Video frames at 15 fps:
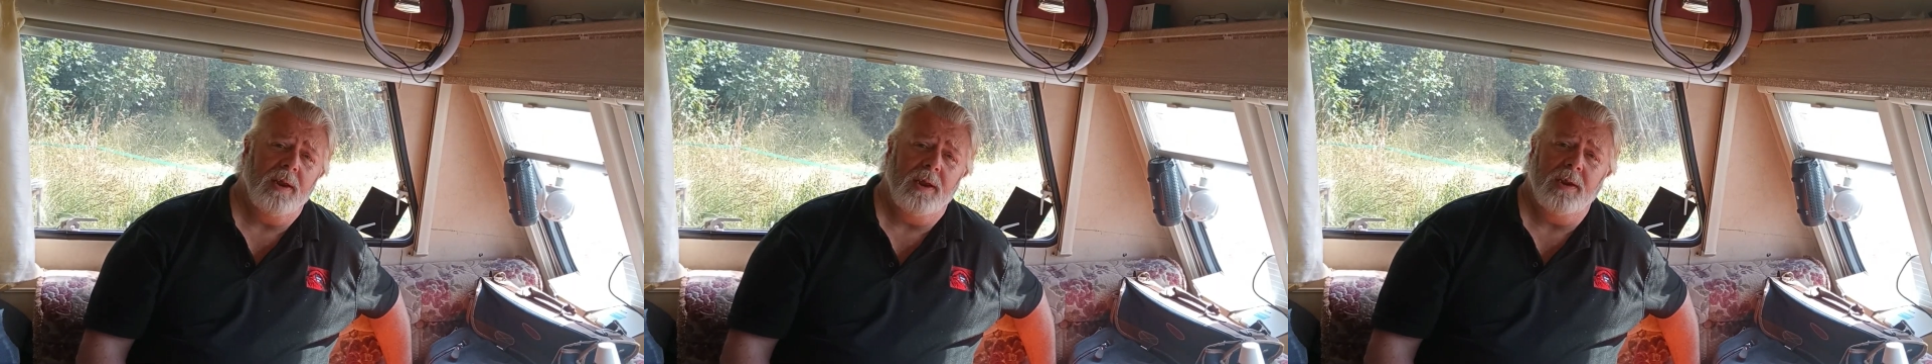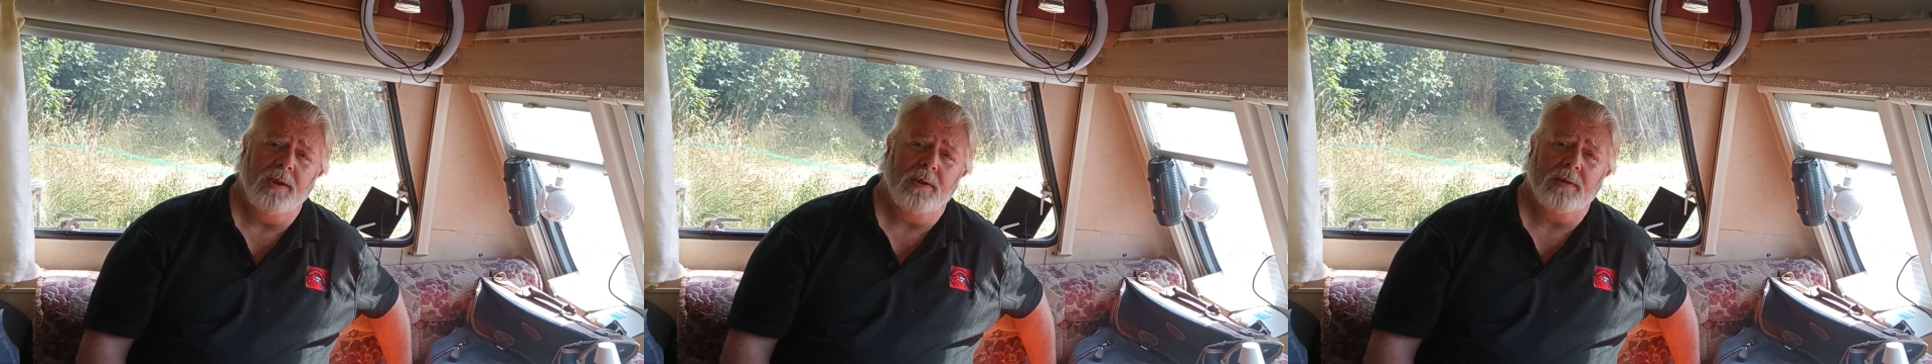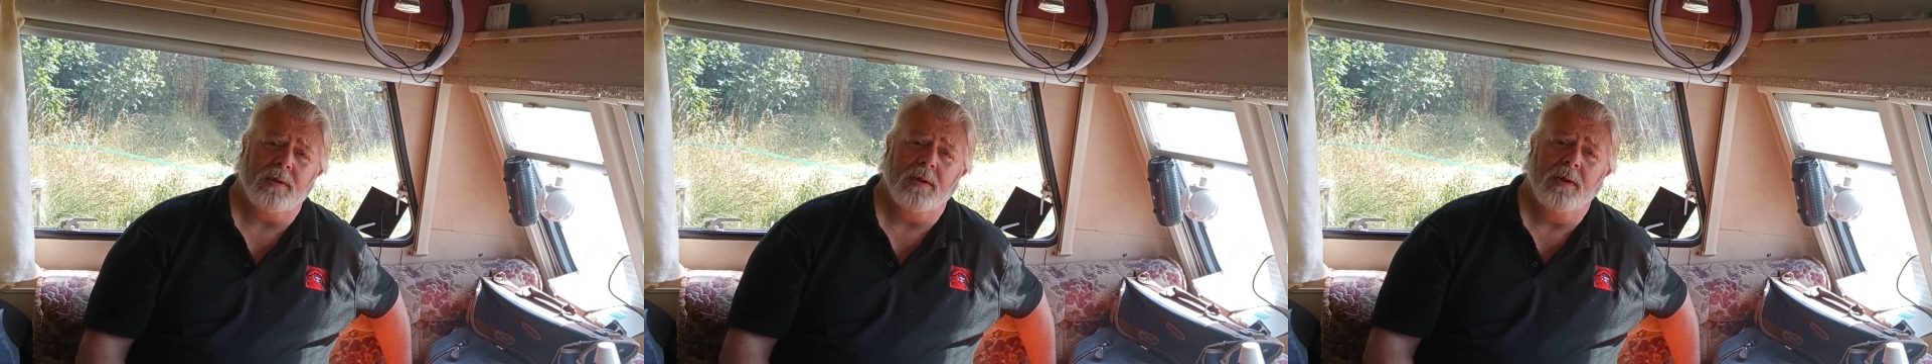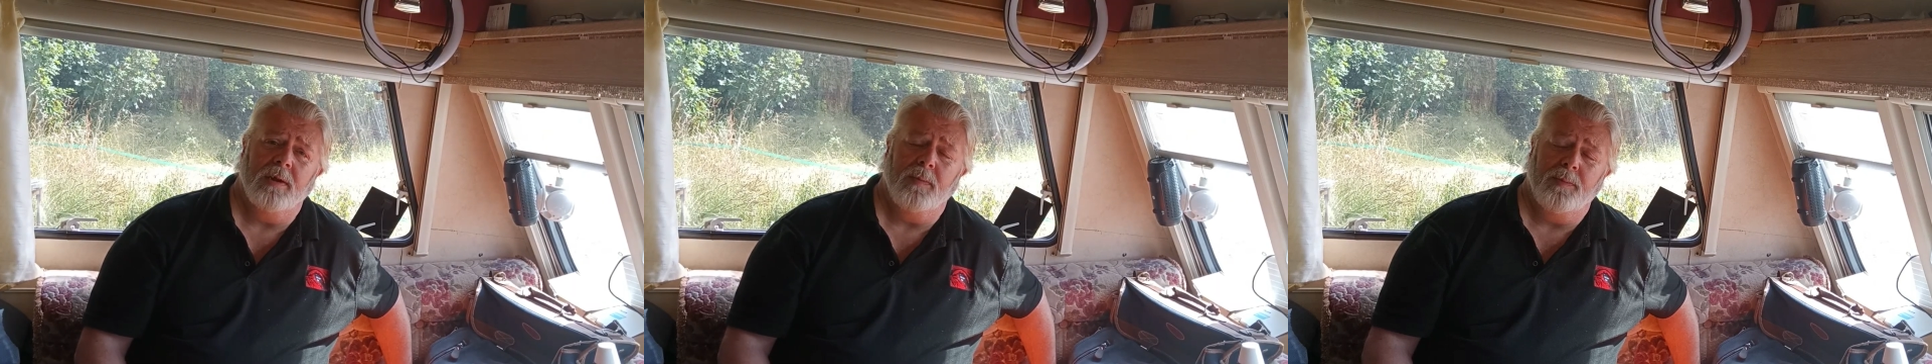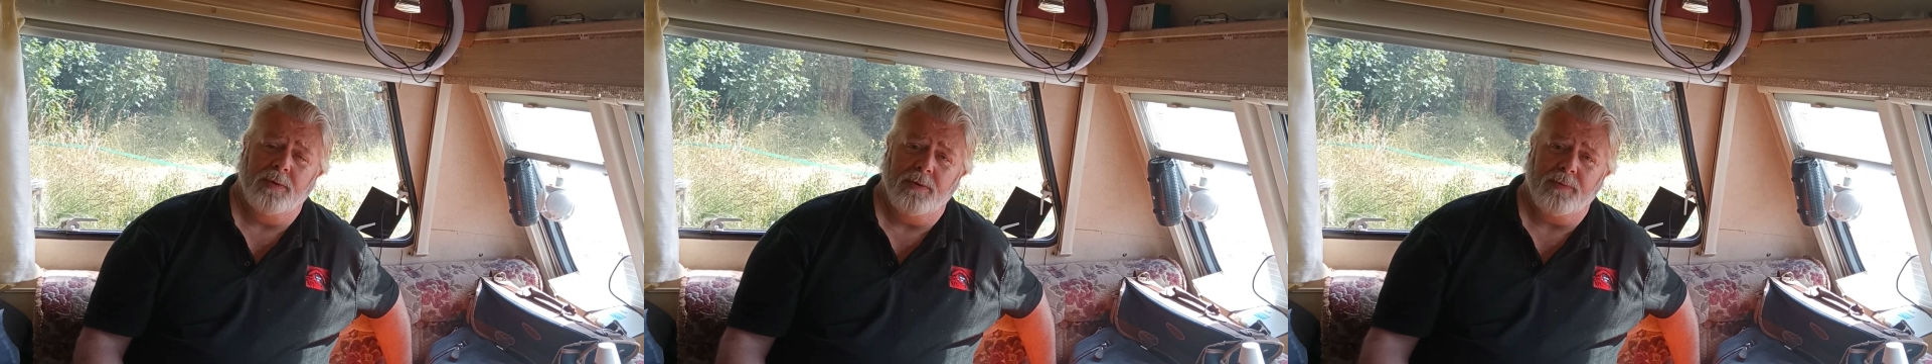is
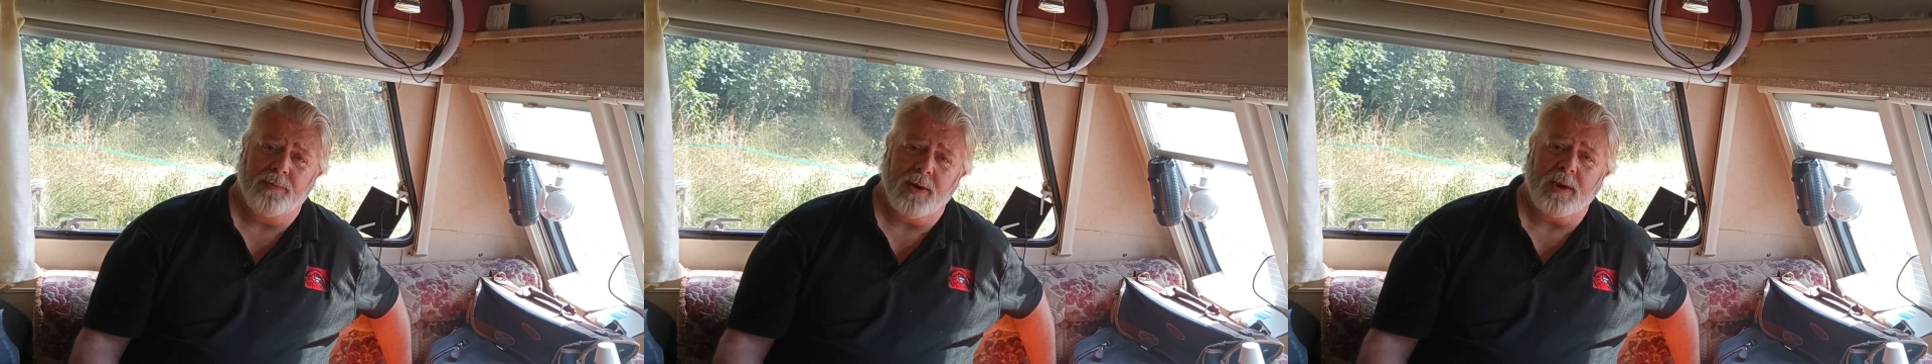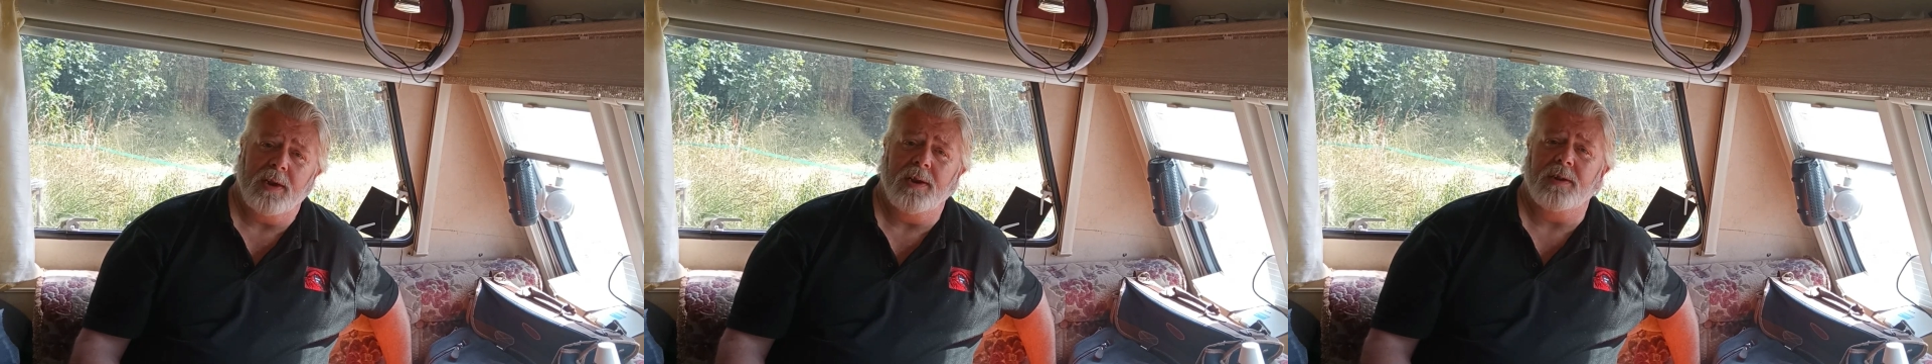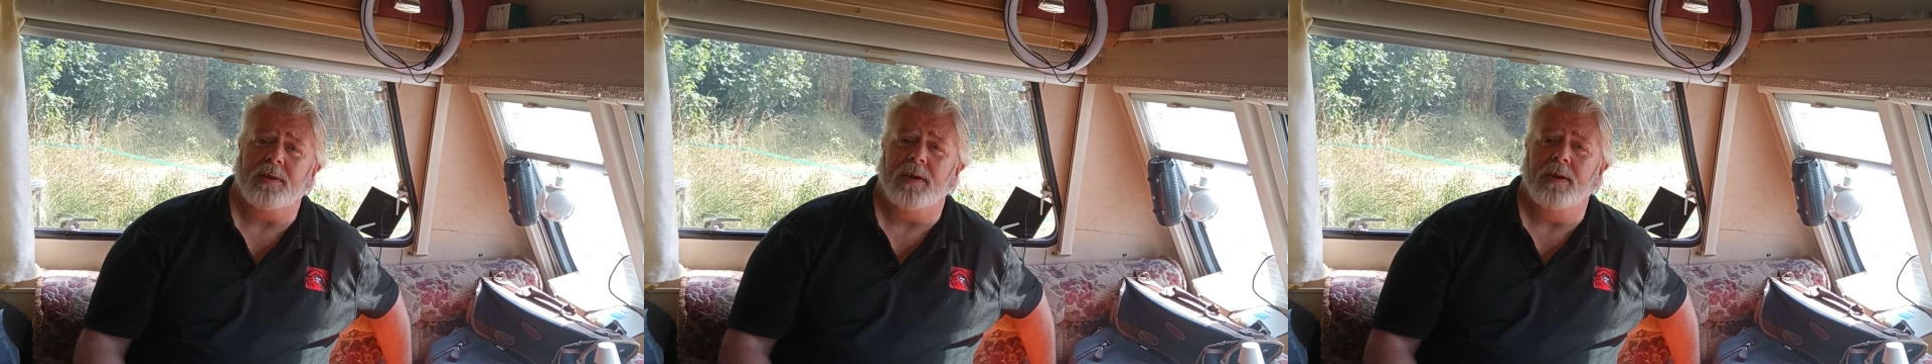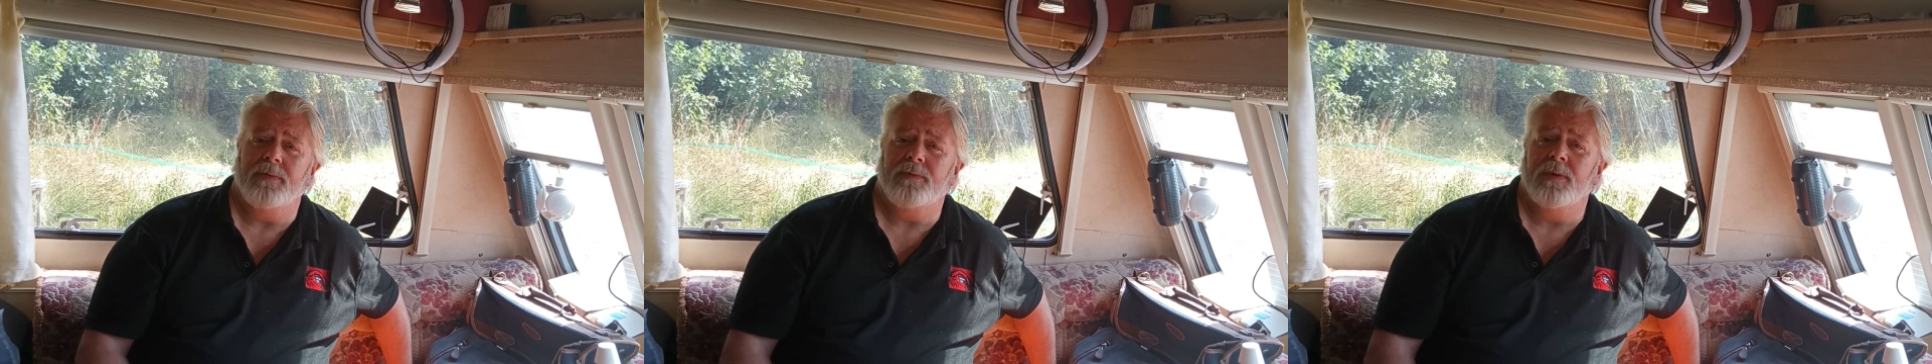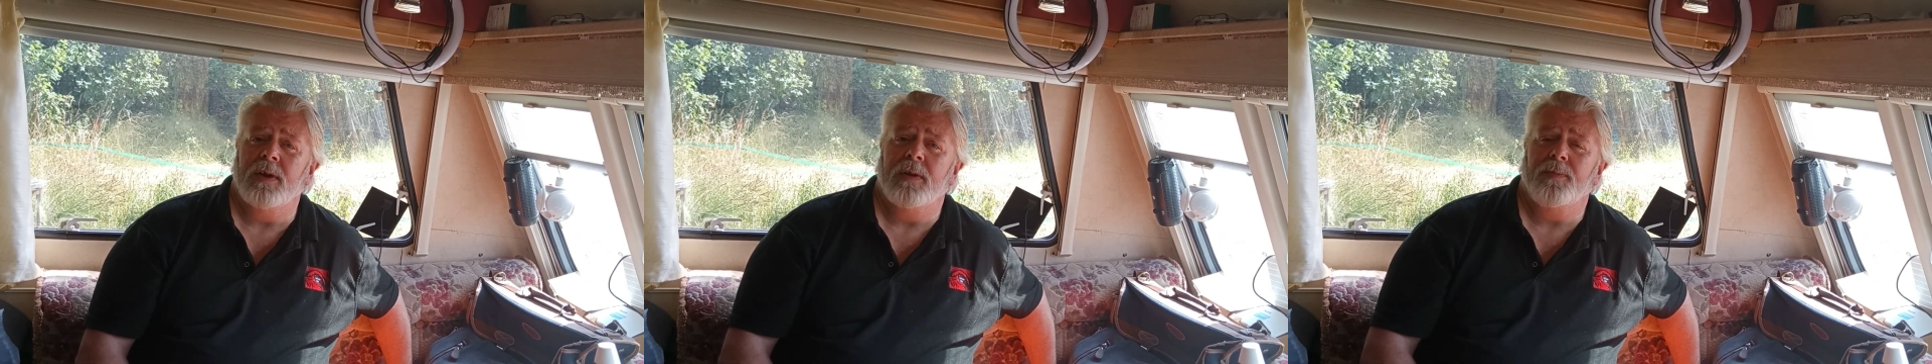perfectly safe,